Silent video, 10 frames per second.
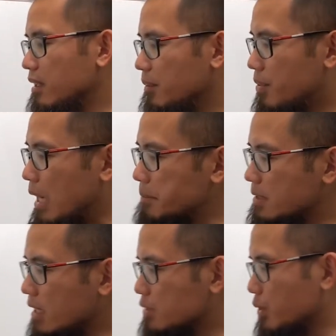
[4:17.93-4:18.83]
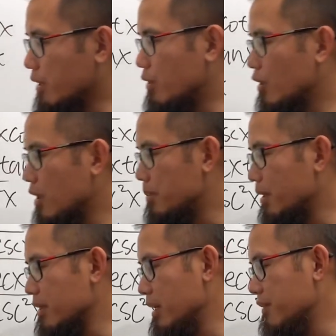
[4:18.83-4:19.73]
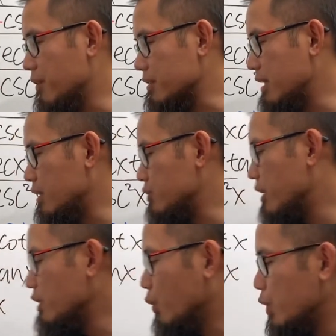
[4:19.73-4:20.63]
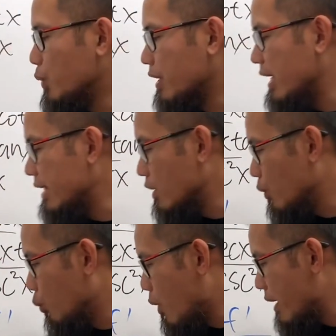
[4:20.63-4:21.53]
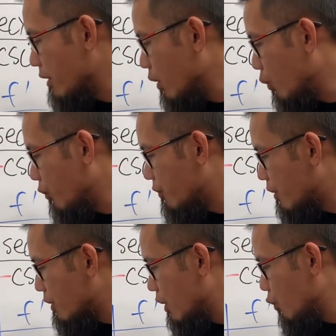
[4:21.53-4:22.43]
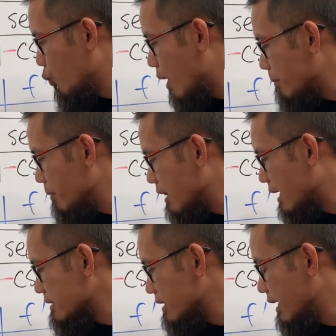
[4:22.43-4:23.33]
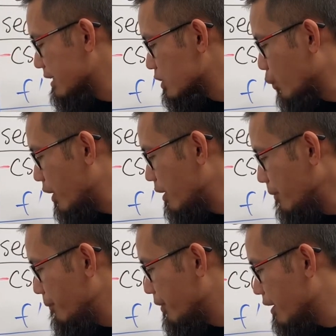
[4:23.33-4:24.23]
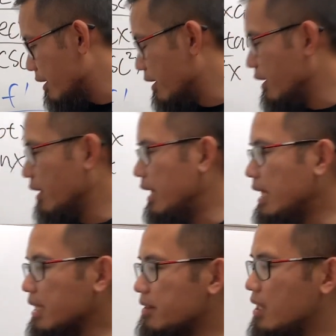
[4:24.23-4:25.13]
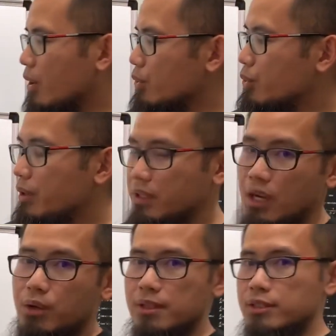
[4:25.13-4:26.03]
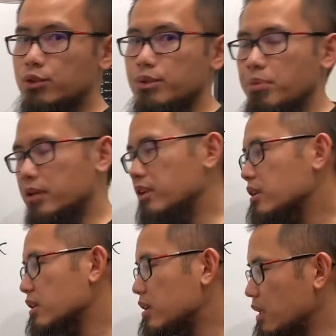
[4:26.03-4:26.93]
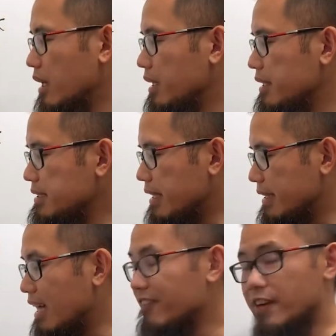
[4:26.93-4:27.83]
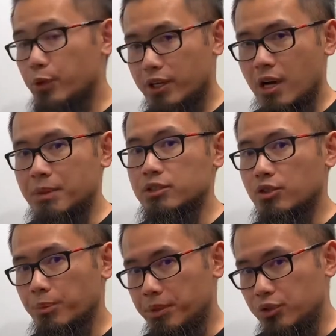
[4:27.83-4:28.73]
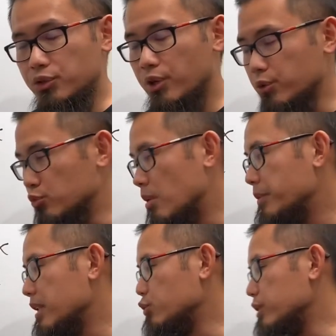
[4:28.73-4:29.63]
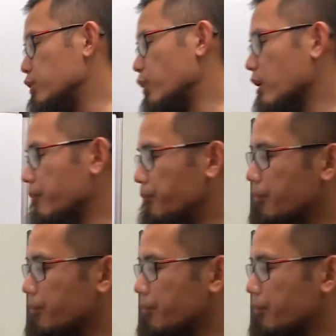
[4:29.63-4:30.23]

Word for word: Perhaps next we can talk about the inverse tangent. We will get one over one plus x squared. And I can tell you in calculus two in particular, this and that are very common, so be sure you remember them really well.